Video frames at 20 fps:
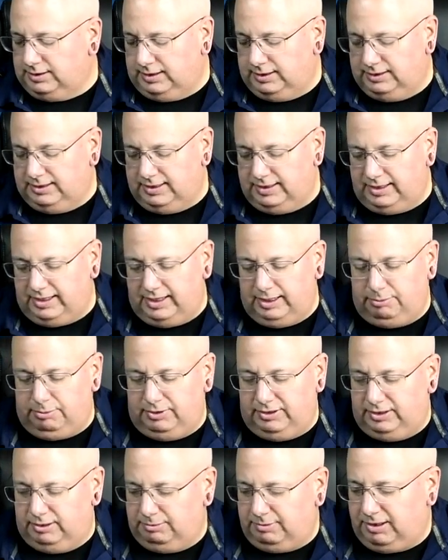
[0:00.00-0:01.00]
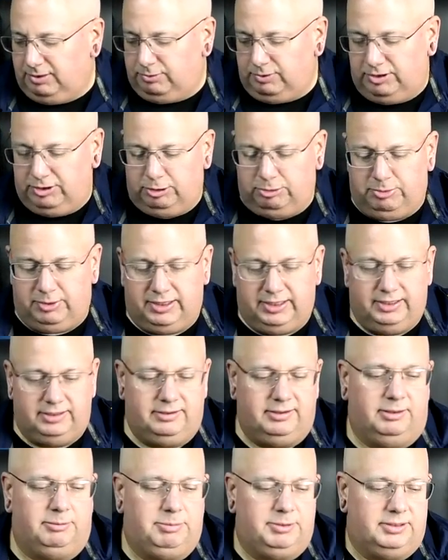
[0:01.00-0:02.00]
undeniably, no matter what your body
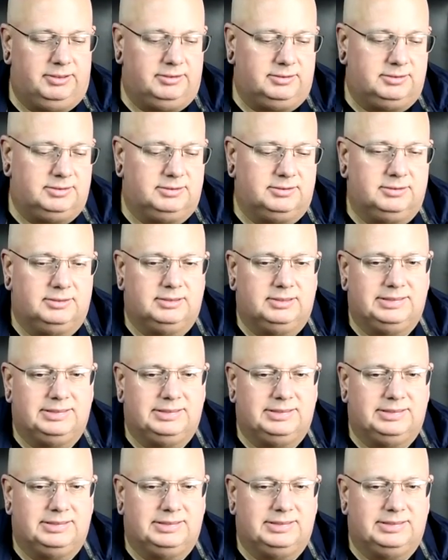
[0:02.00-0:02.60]
type is.